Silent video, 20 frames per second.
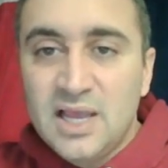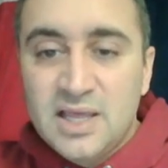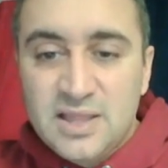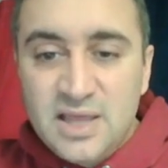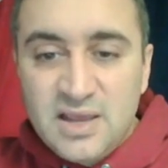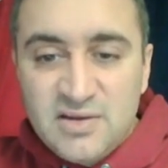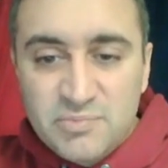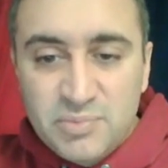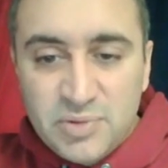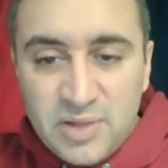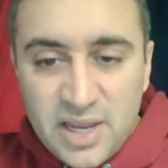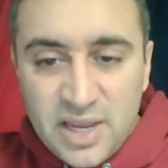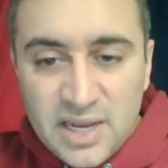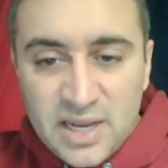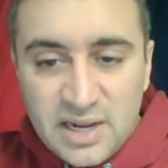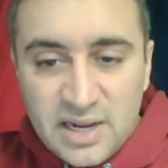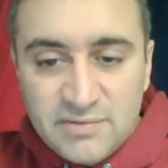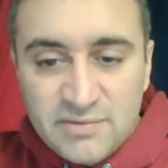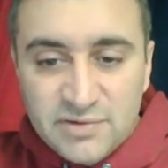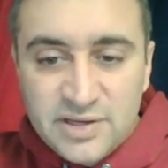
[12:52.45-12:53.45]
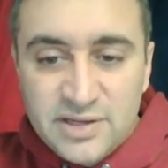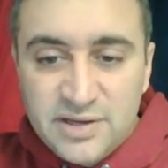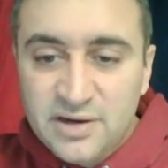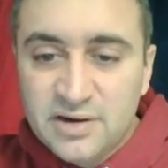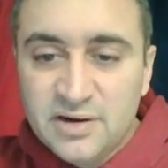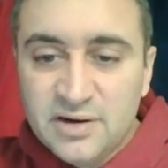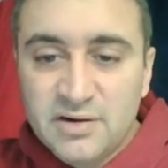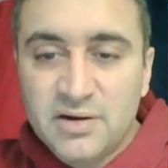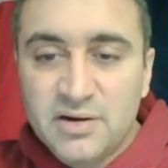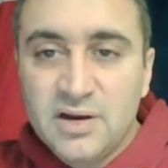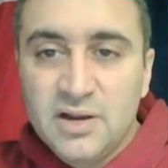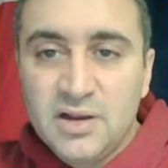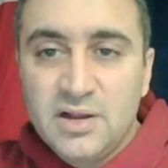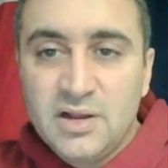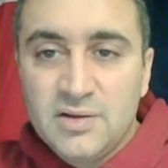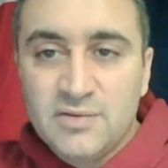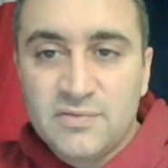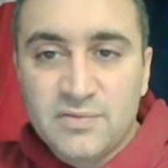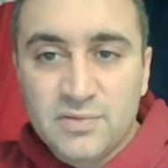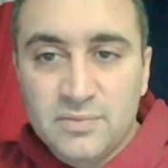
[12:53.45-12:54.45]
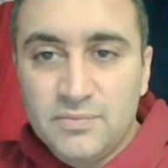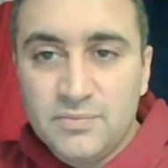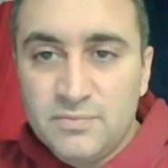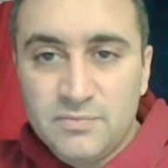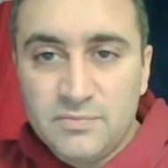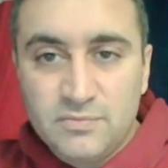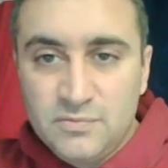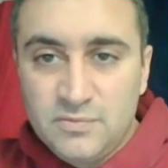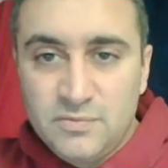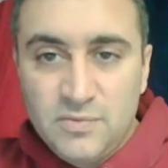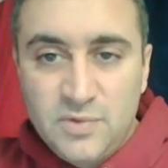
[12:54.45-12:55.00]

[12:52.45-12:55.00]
they have played every year from